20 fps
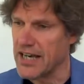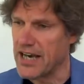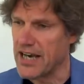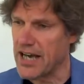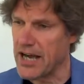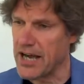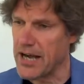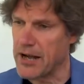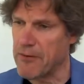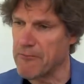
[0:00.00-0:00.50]

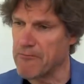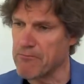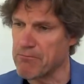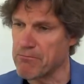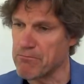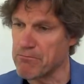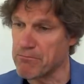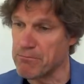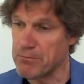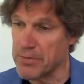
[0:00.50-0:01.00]

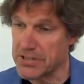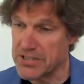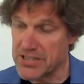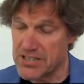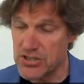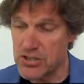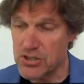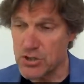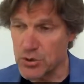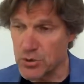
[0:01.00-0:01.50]
But
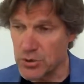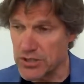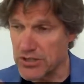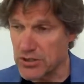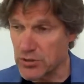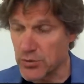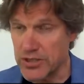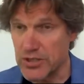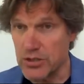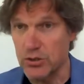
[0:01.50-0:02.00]
it's true
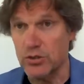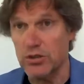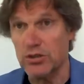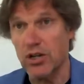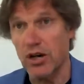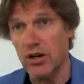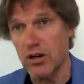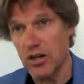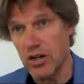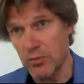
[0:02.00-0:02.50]
that when you
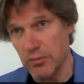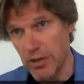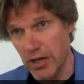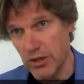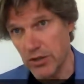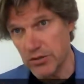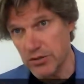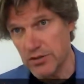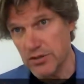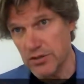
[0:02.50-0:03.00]
talk
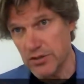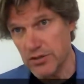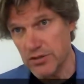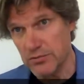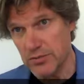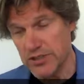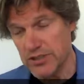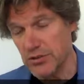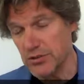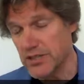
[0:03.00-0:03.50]
about,
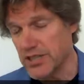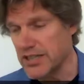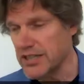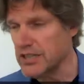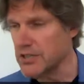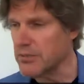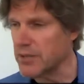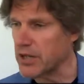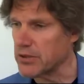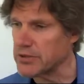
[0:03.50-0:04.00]
when you
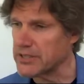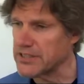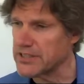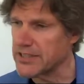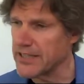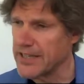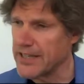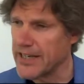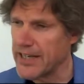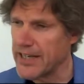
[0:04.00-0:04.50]
think about it,